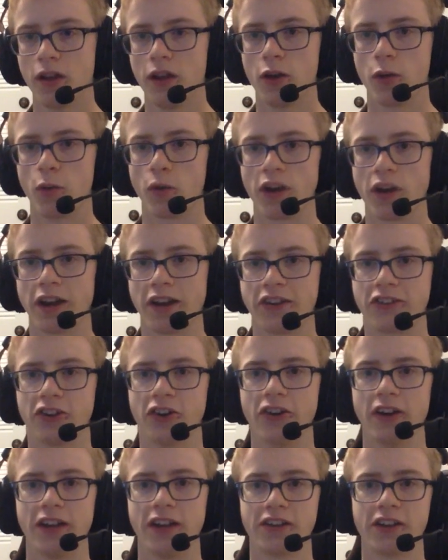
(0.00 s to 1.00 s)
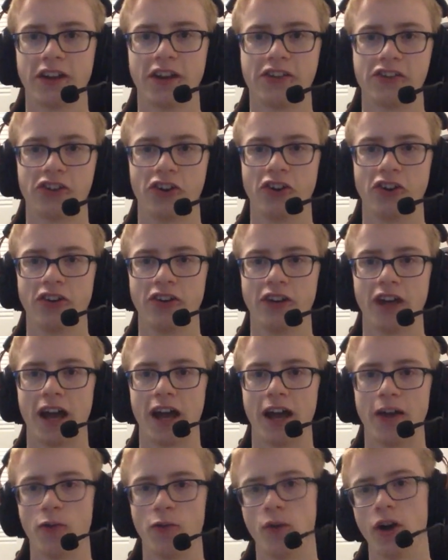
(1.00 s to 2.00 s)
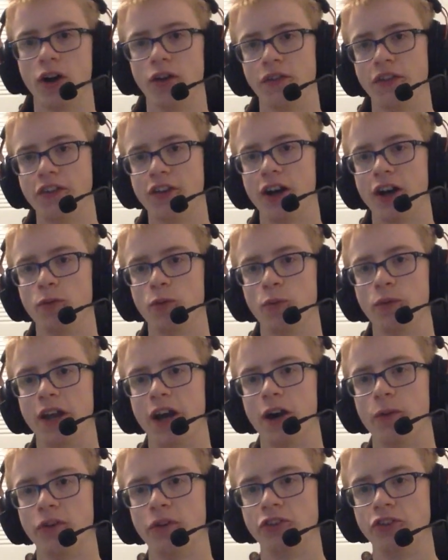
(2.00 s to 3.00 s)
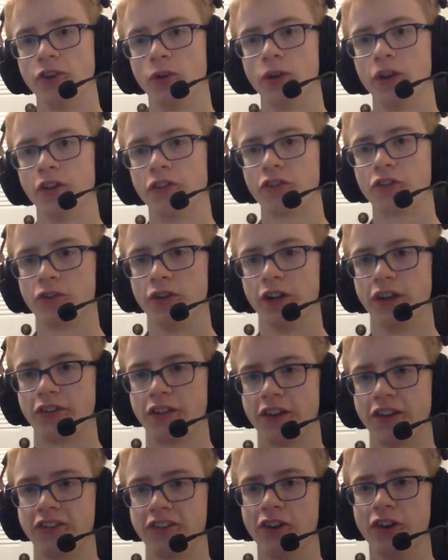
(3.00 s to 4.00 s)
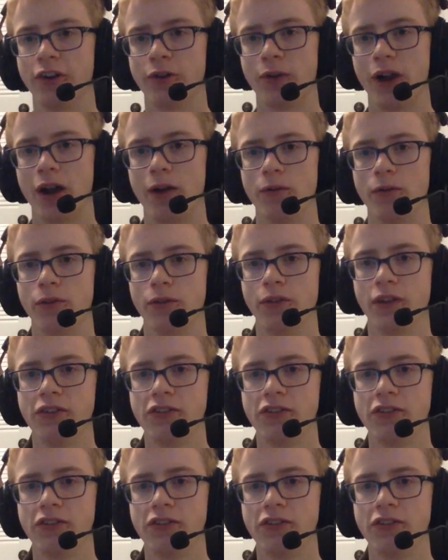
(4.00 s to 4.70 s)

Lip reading: It's going to start at, well, the time will now be shown on screen. It's going to start around this